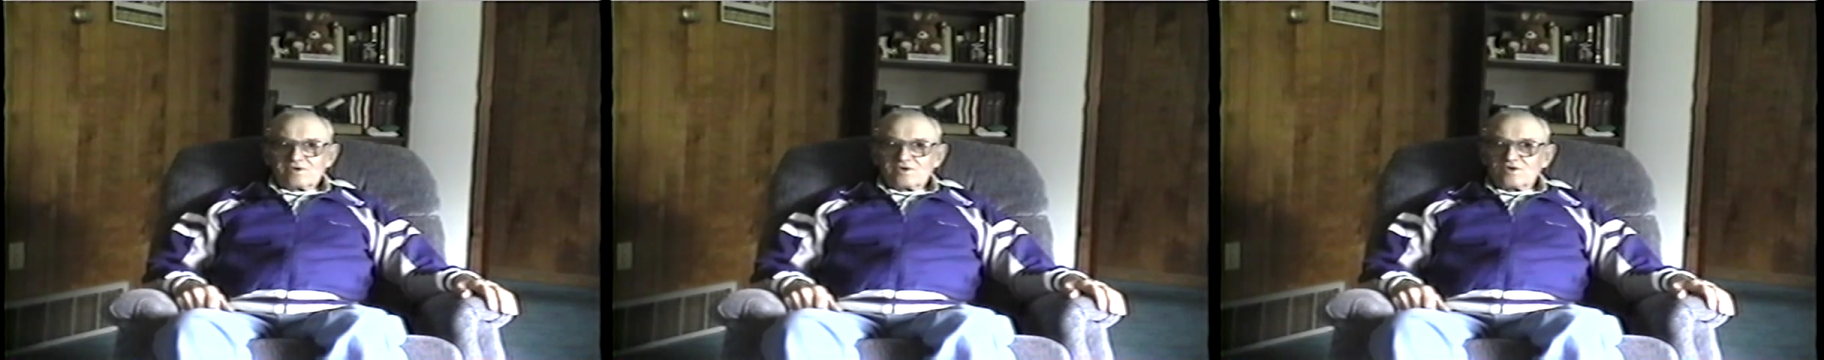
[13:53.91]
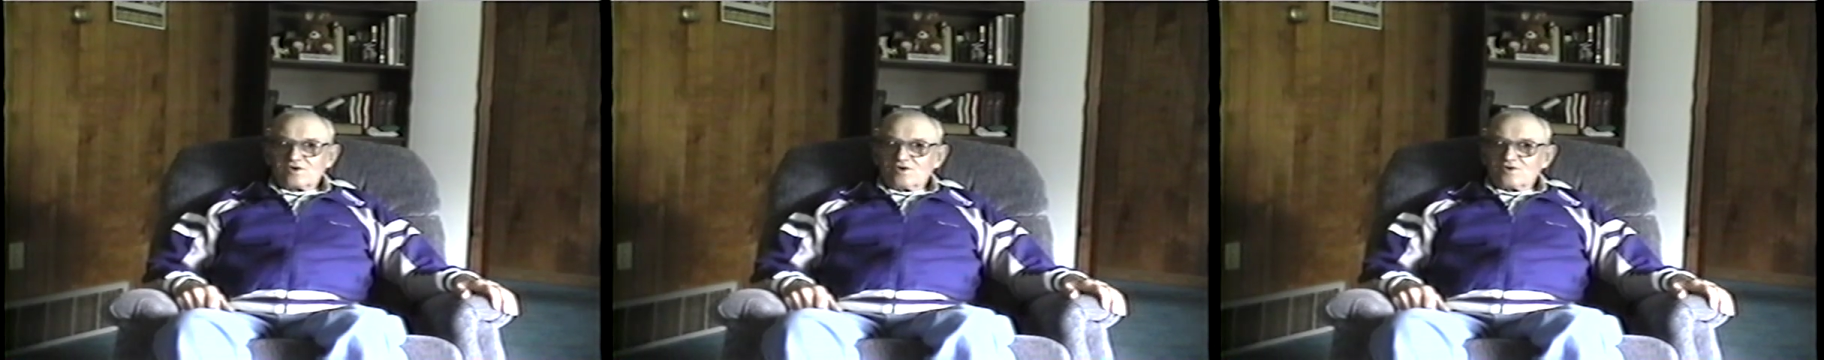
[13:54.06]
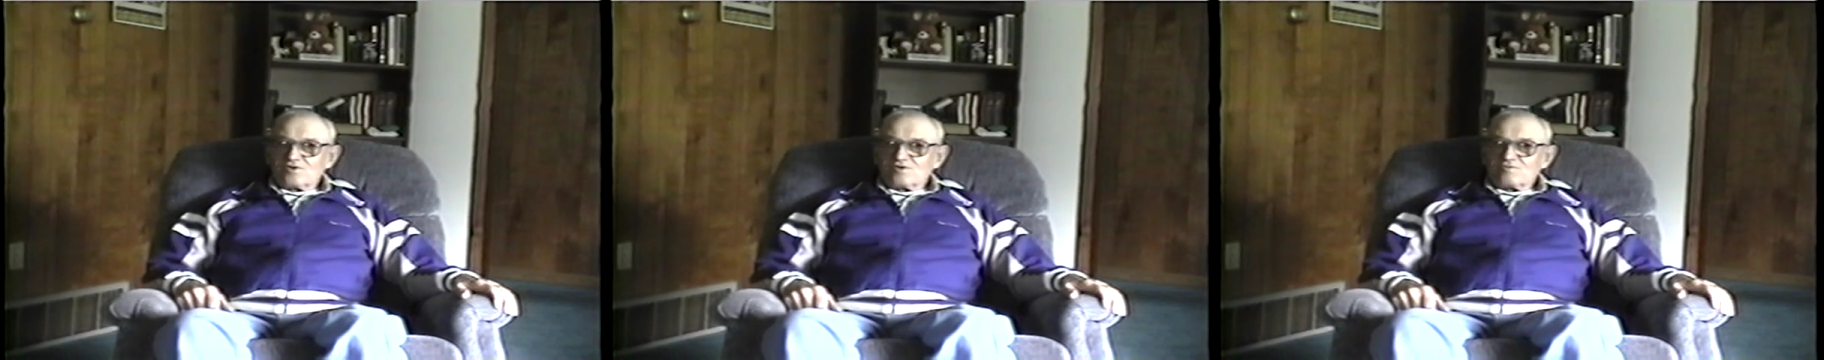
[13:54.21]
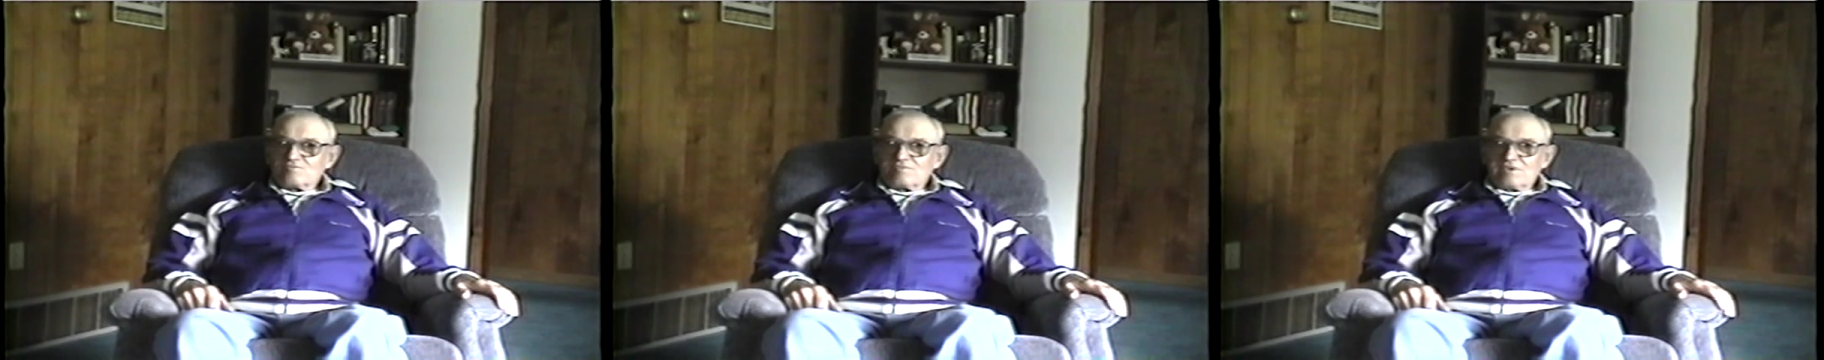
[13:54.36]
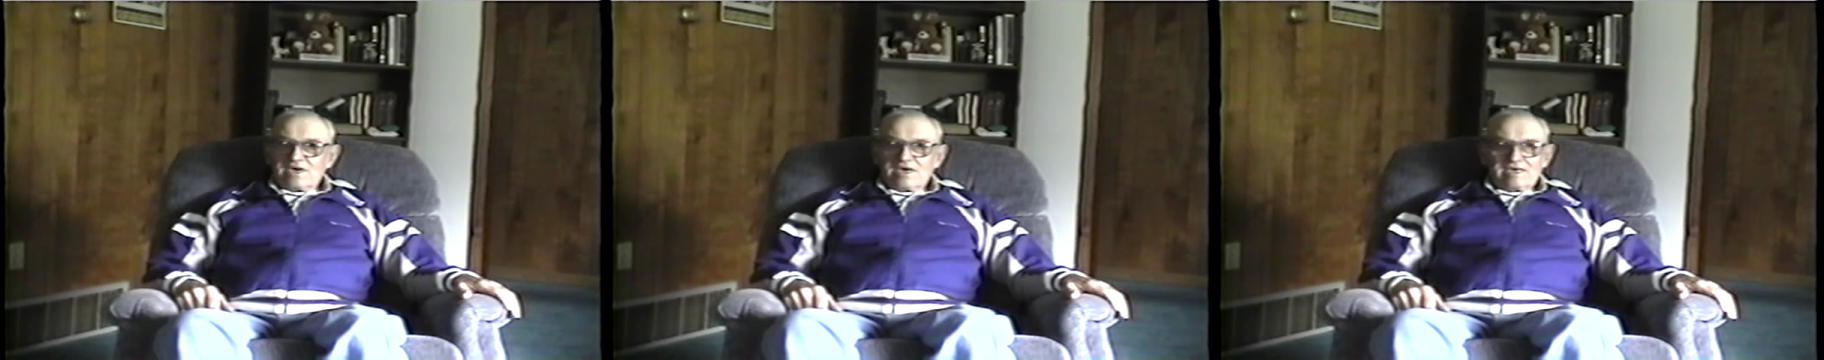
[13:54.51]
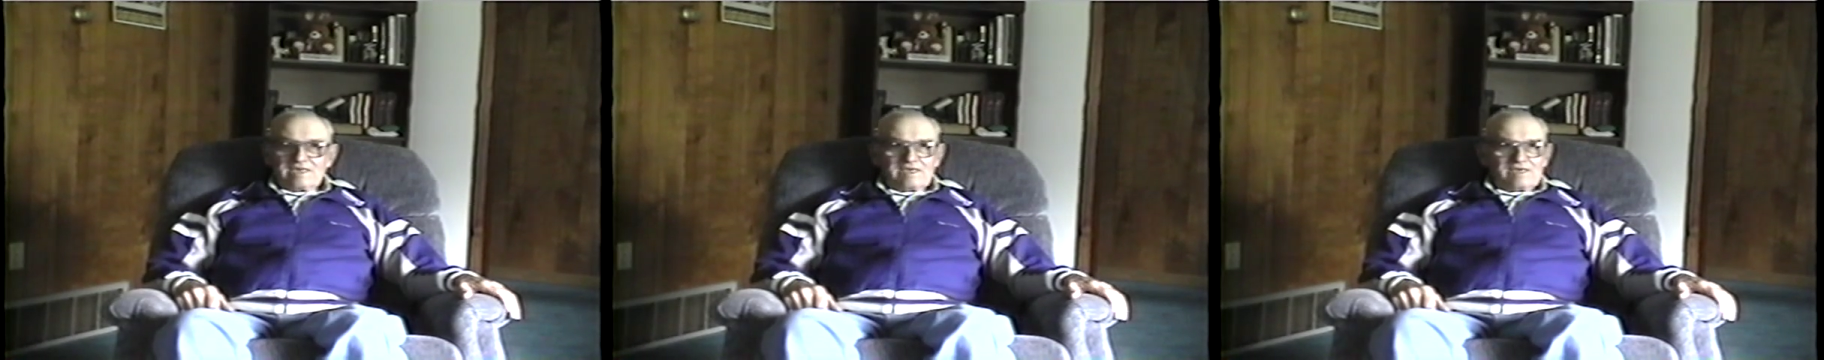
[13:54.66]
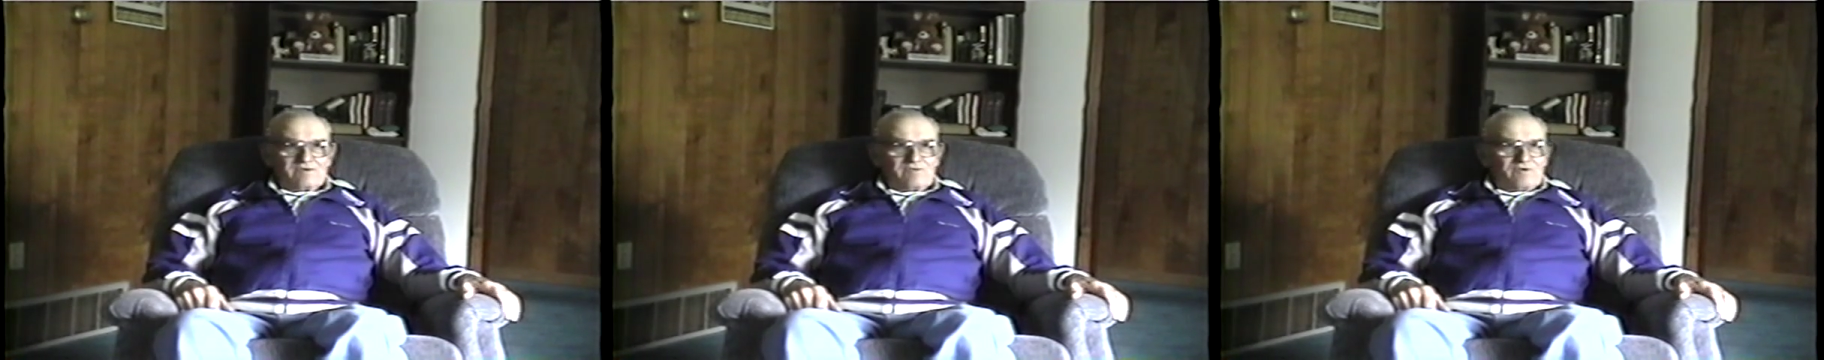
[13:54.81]
Because
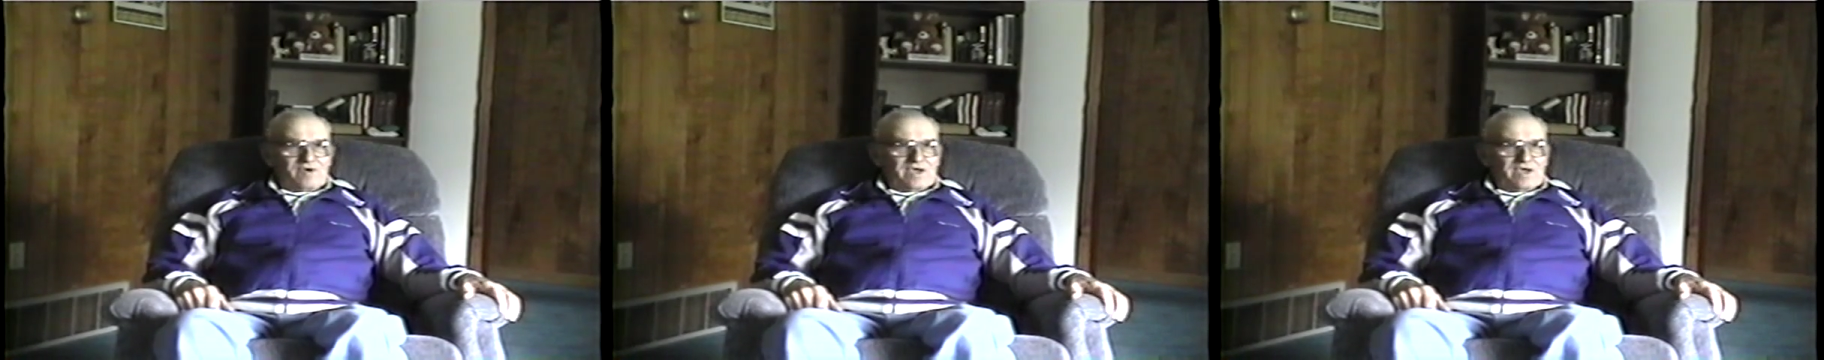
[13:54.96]
man, it